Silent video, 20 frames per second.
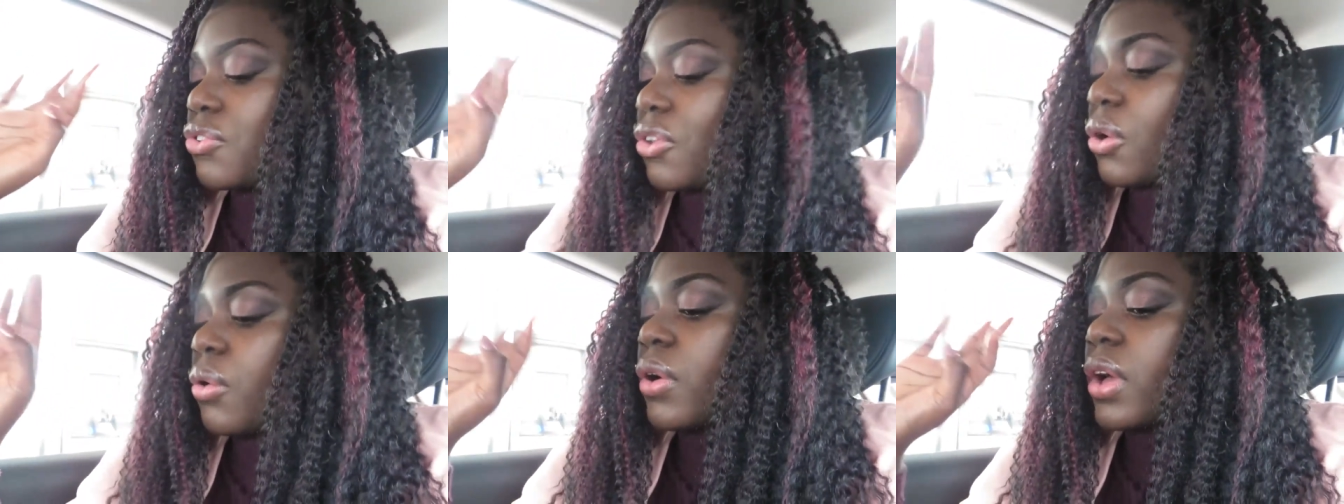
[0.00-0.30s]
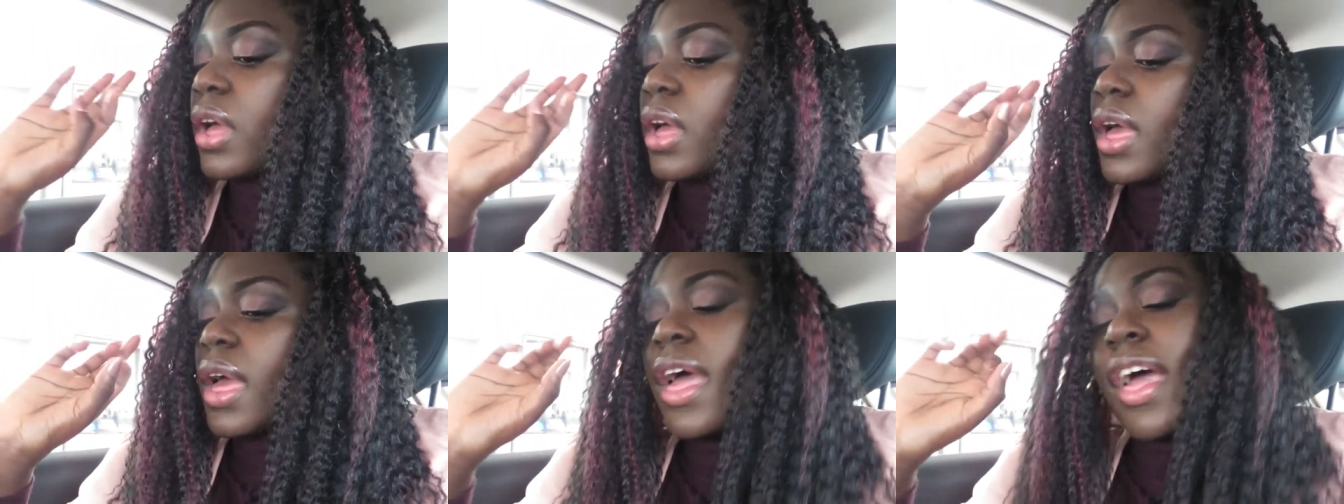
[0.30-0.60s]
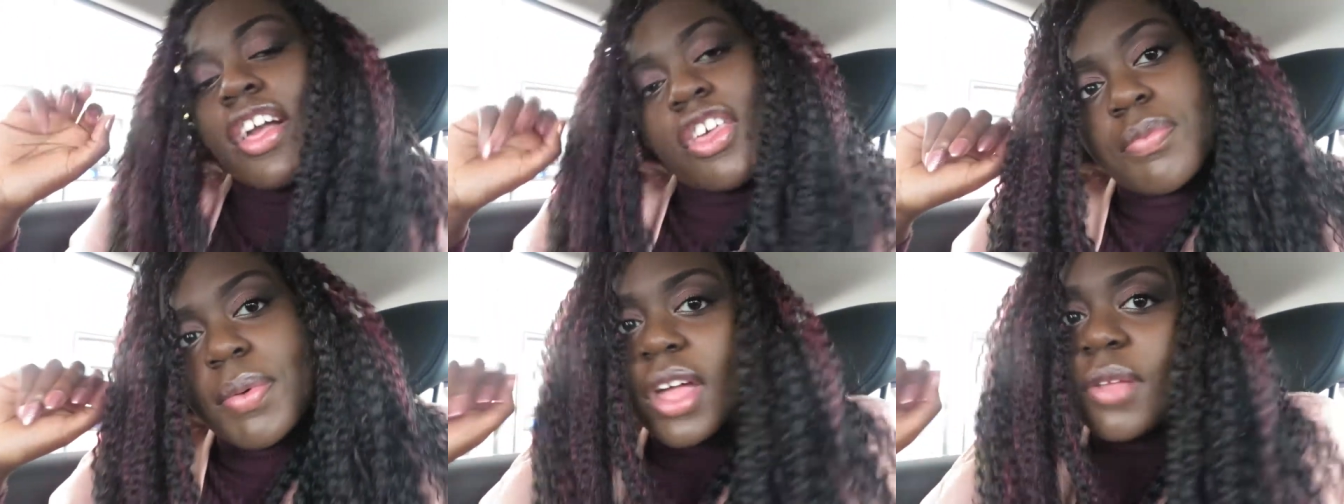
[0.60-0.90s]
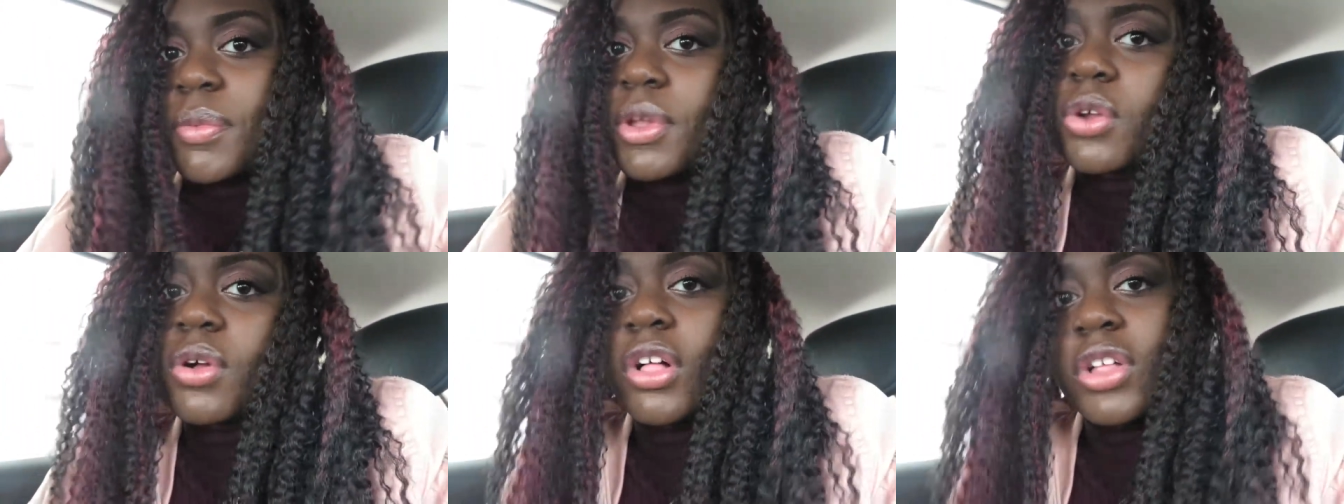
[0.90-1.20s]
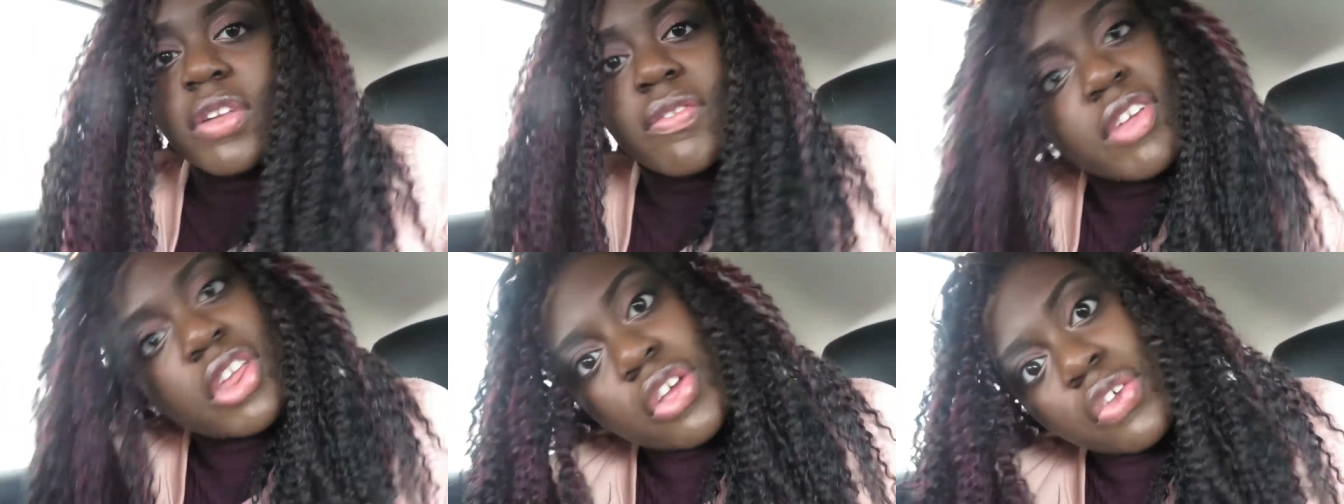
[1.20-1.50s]
So expect better
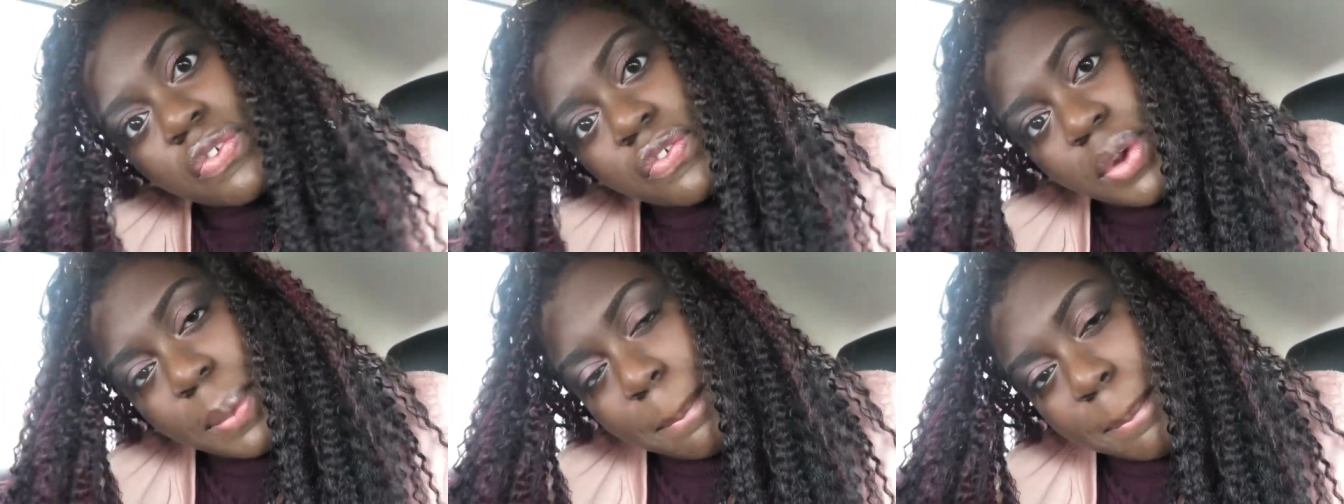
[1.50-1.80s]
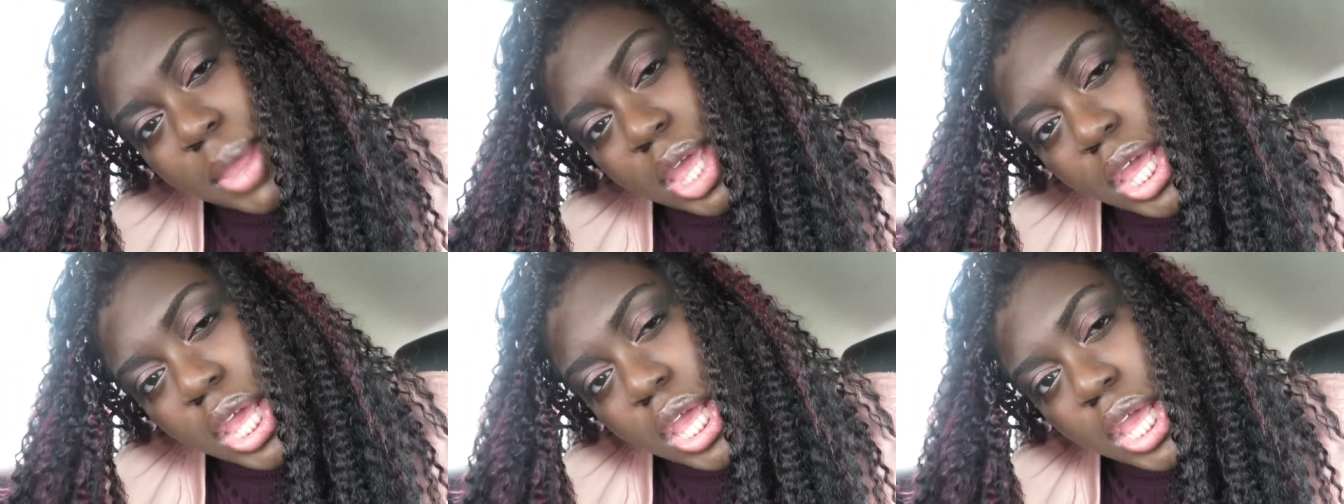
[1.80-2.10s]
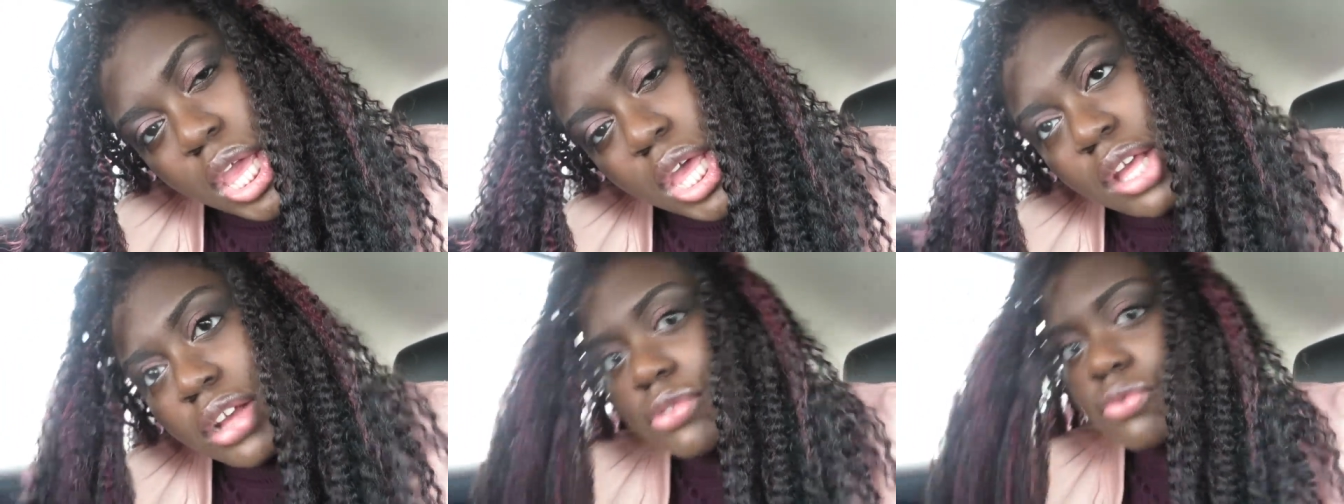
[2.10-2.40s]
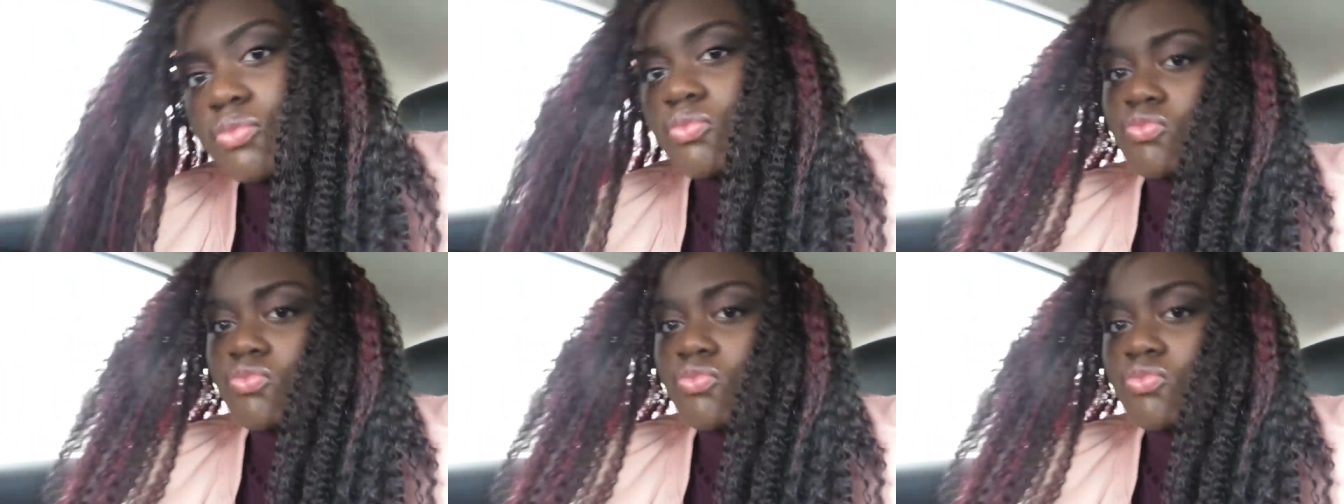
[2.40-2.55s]
quality videos from me.